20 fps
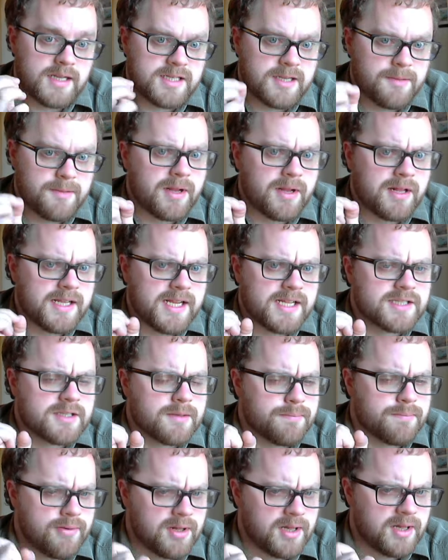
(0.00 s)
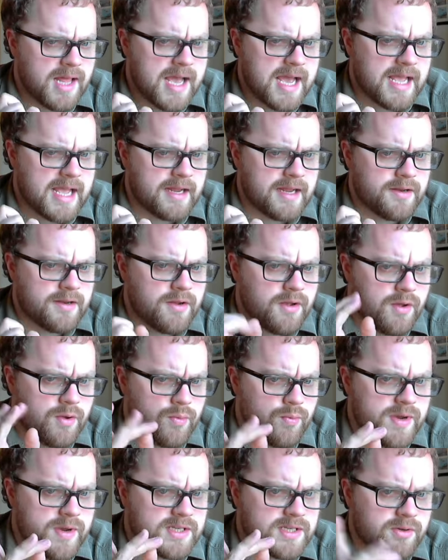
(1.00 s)
Typically it's applied
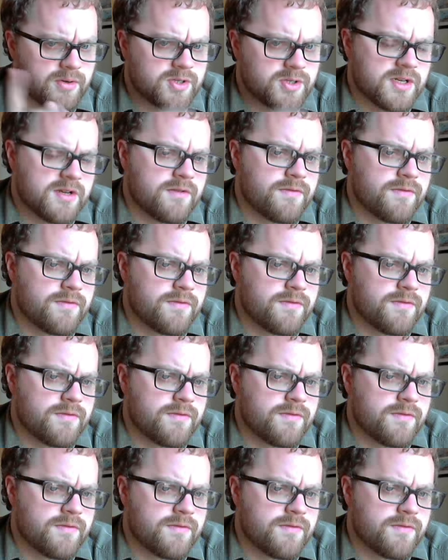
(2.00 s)
research and